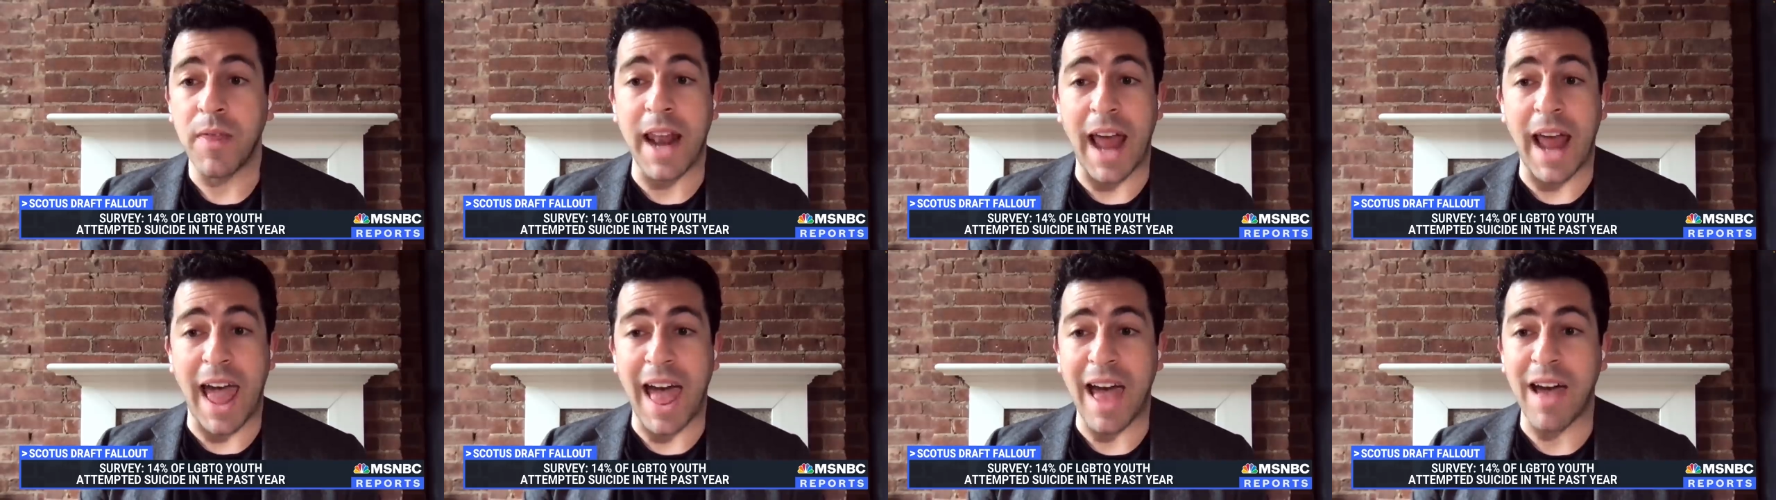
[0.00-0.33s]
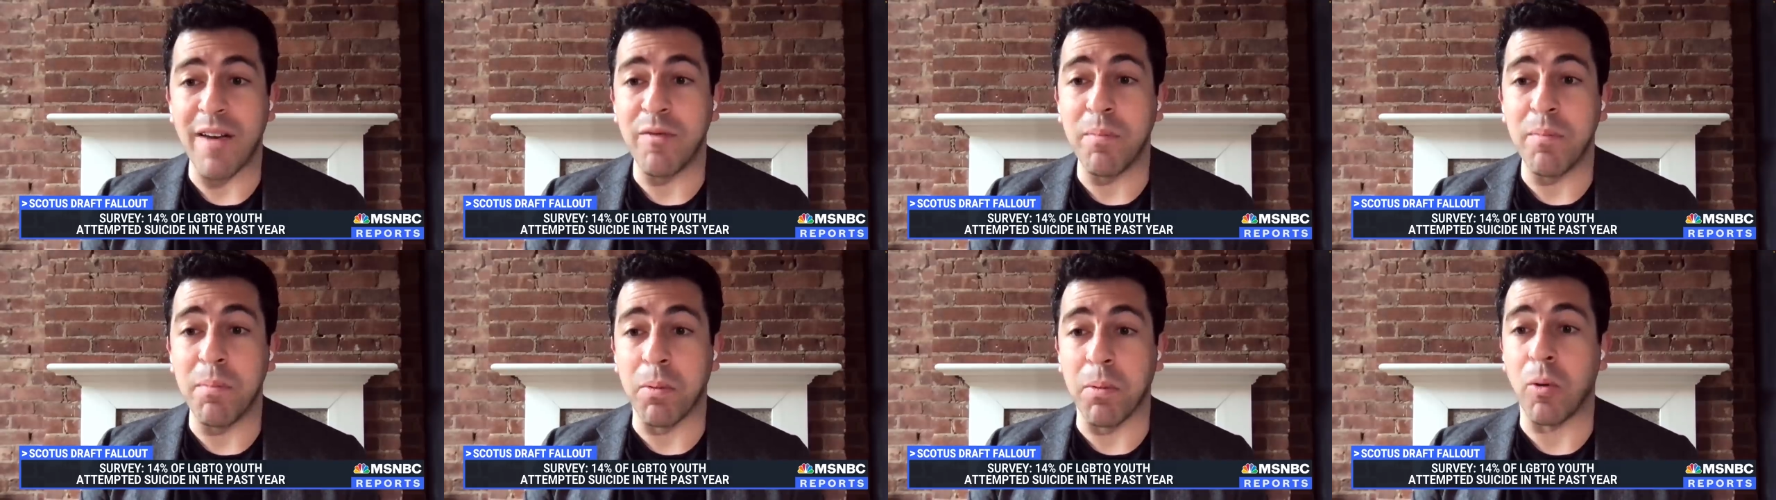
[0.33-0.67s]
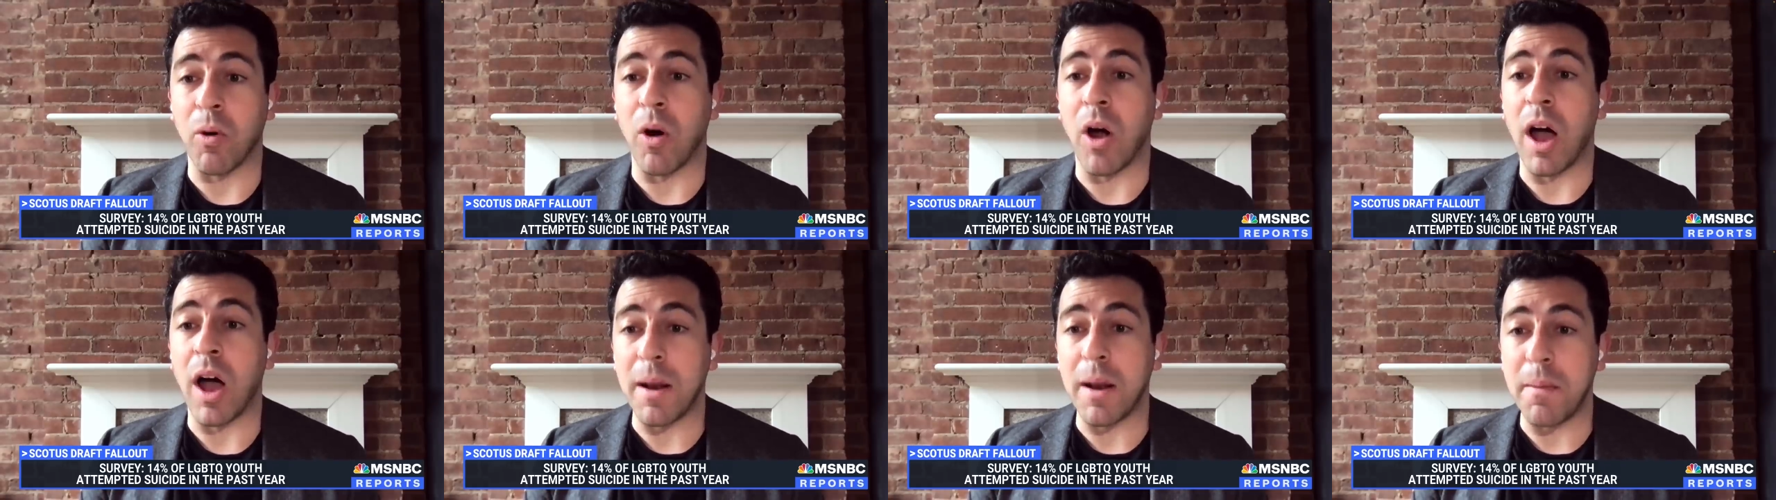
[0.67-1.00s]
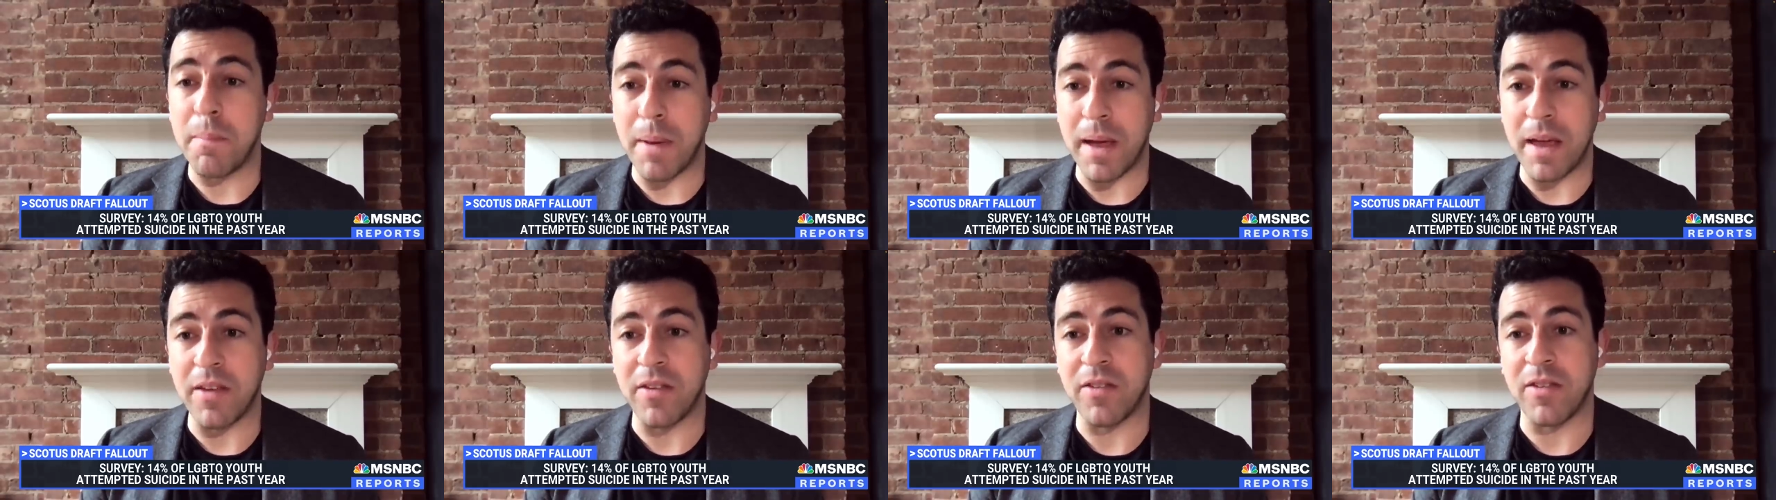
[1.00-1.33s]
that have
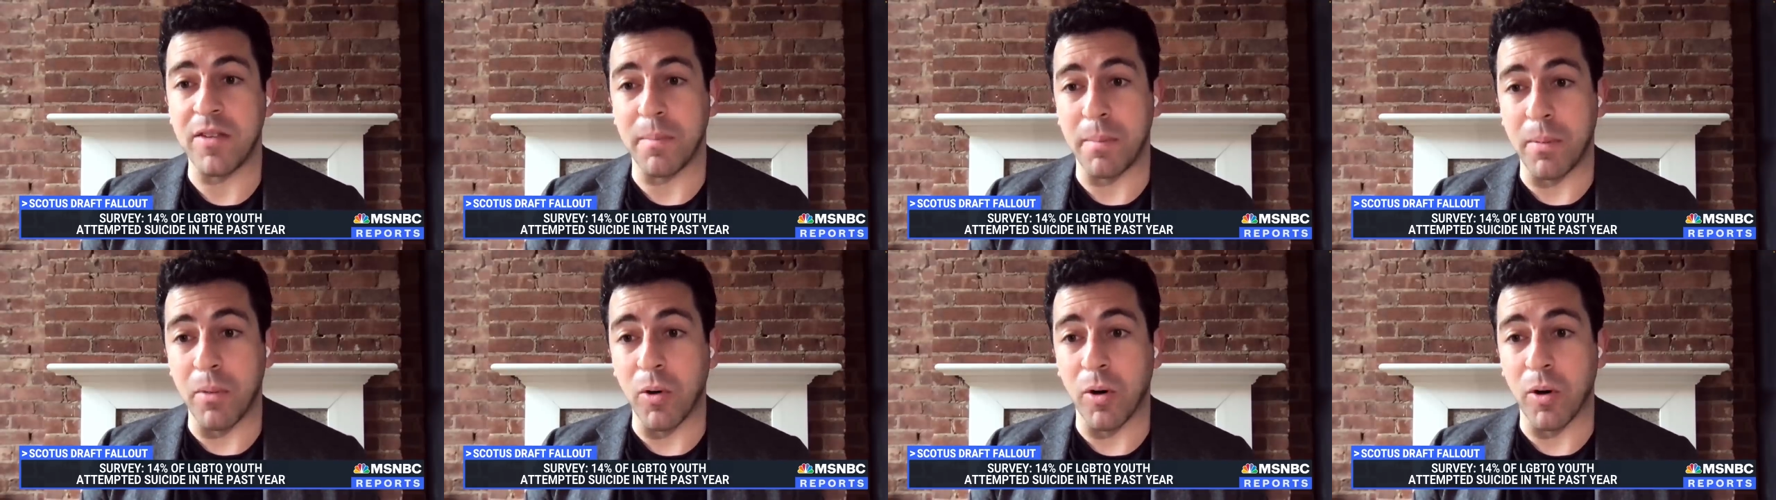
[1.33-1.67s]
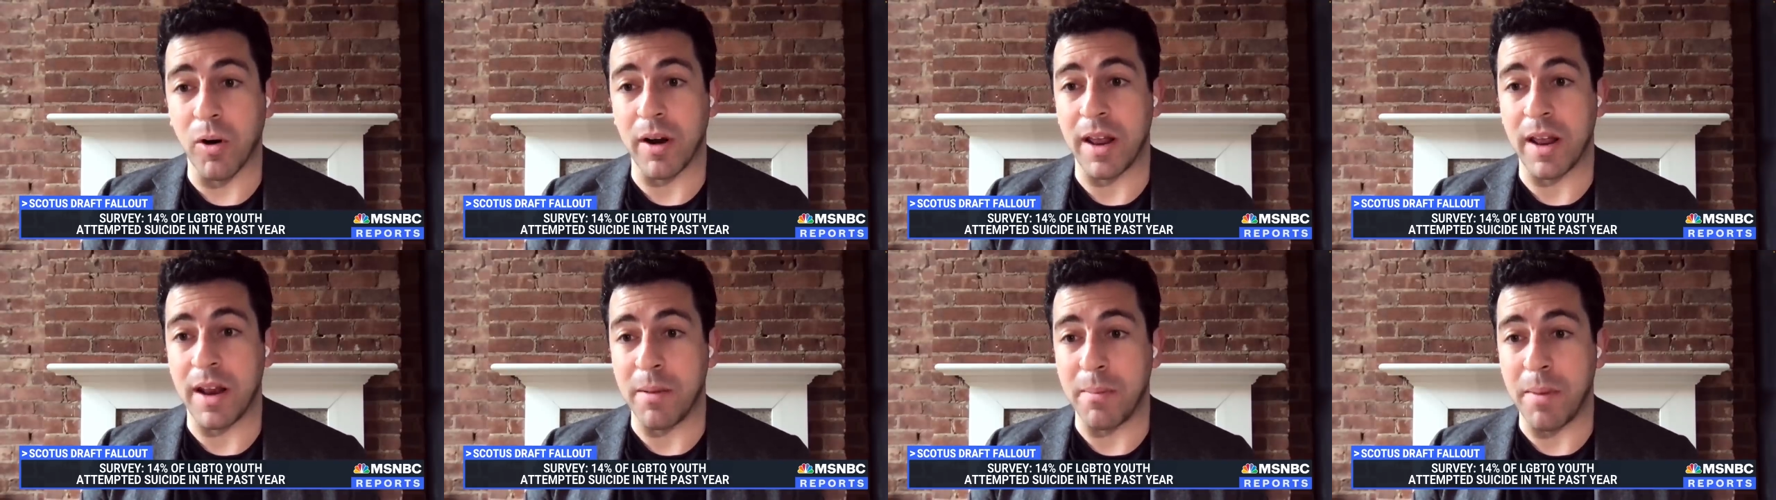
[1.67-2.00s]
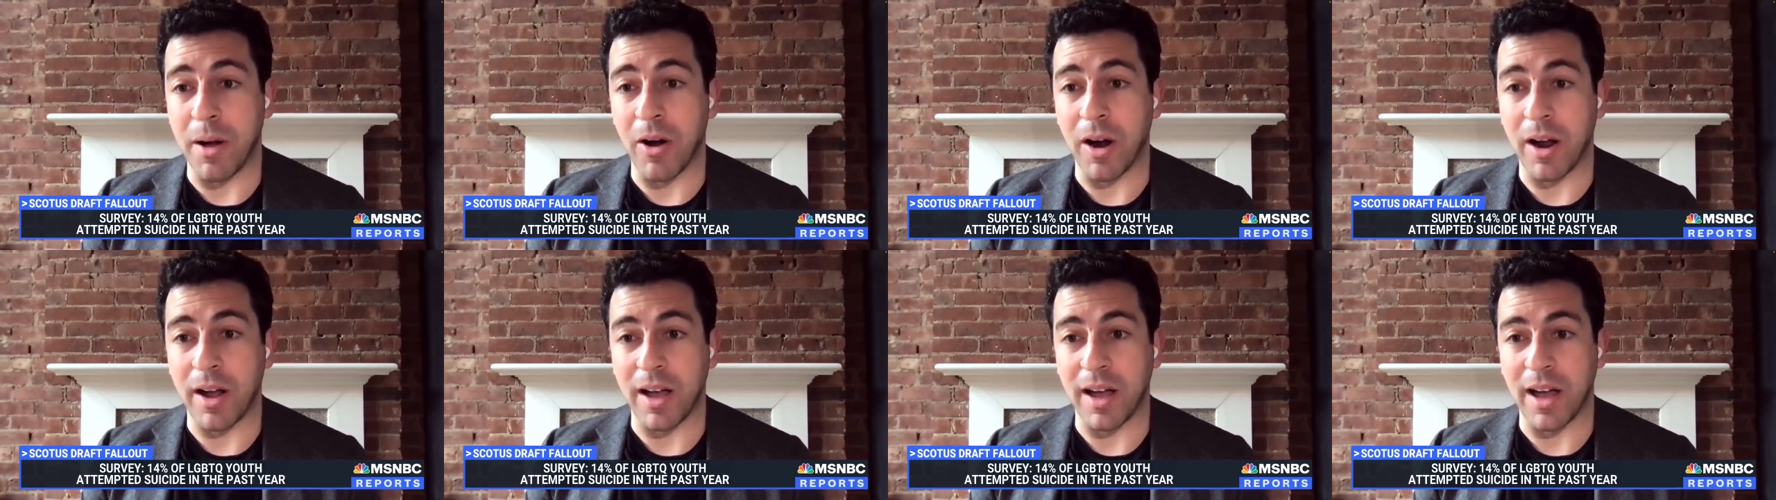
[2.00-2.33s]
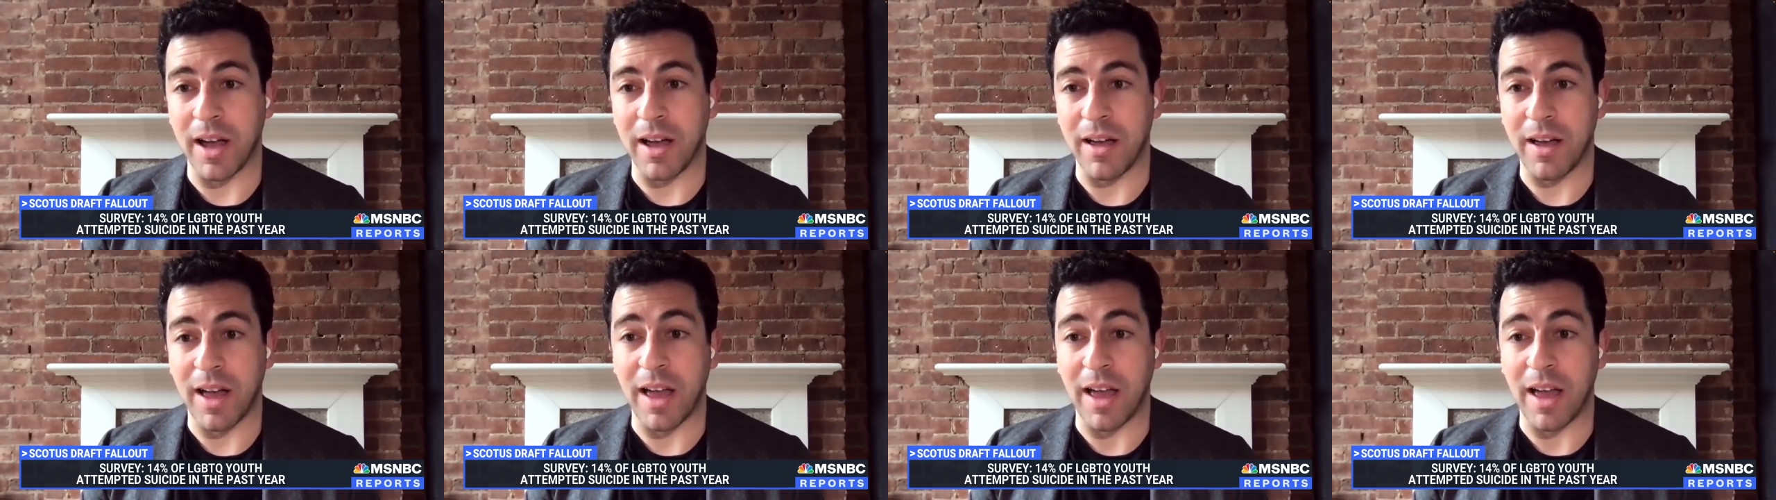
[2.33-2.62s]
broad-based support in America.